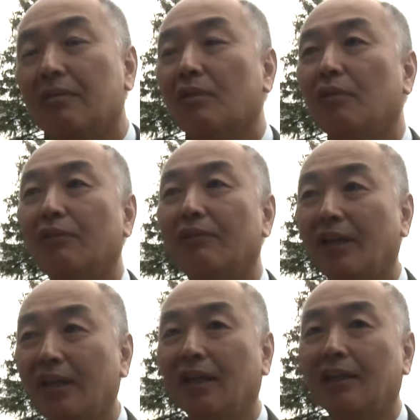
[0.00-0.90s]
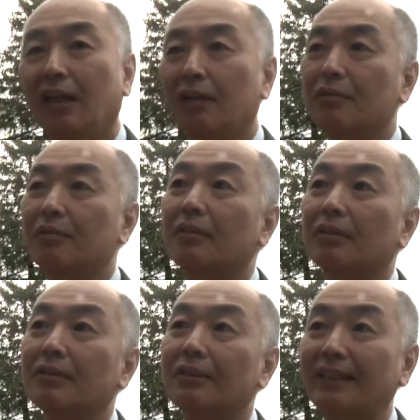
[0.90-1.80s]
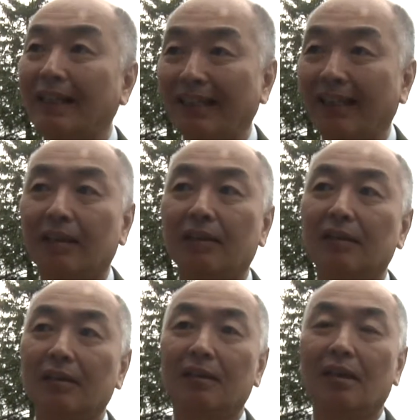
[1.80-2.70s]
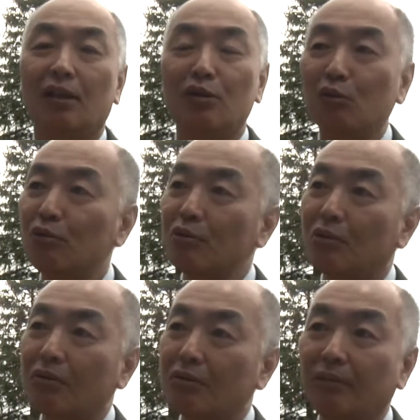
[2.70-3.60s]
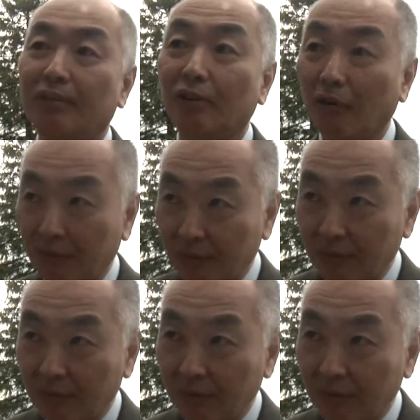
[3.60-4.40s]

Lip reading: So they are now seeking a new source of growth.